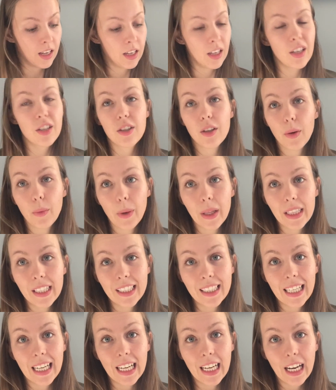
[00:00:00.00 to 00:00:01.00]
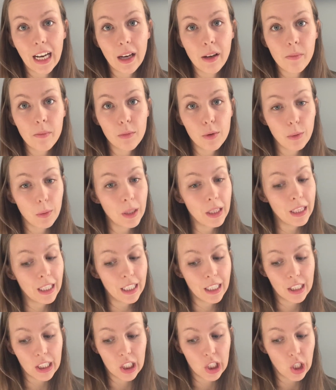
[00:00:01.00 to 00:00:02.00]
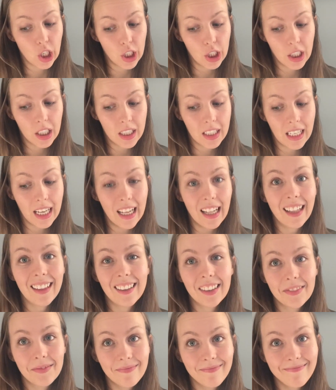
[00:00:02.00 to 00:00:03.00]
so when the day comes when things start to sell,